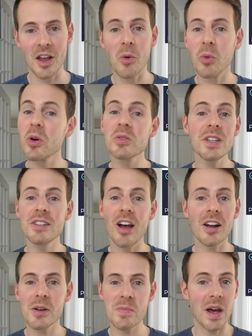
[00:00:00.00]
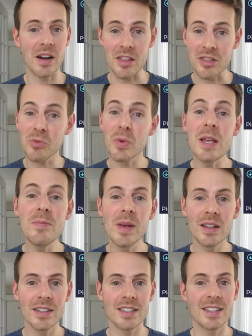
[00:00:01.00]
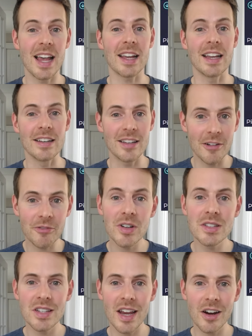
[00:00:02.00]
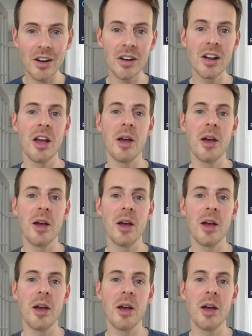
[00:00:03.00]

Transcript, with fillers: We're only talking about a 3 millisecond difference here